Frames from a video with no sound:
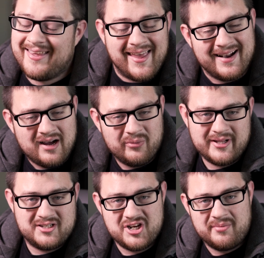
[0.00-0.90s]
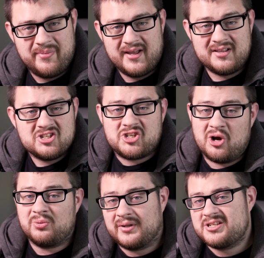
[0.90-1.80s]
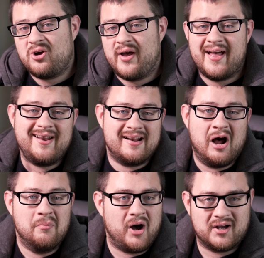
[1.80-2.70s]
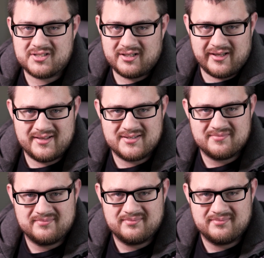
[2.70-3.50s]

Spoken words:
cannot wait to jump in, so let's go ahead and unbox the lens.